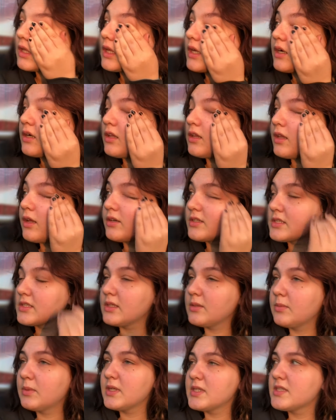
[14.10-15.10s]
get a lot of
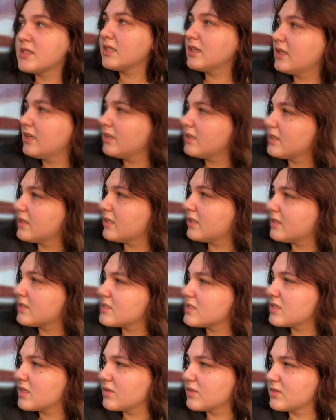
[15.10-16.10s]
sleep last night.
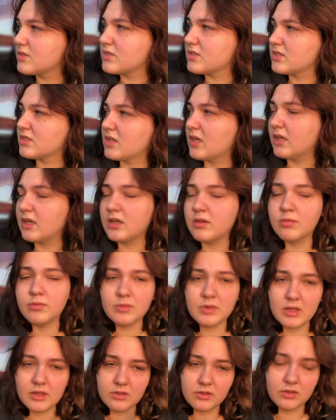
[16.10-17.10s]
So I was just like,
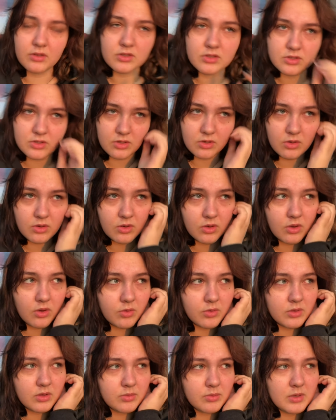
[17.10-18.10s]
I'll just go
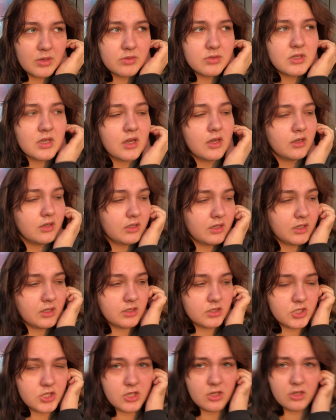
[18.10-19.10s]
with him outside and he can
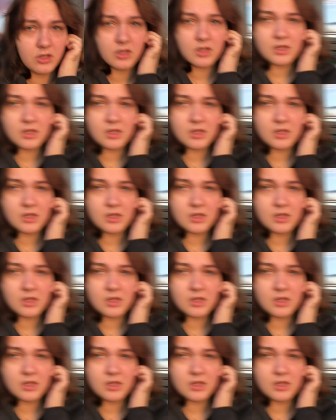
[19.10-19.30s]
chill.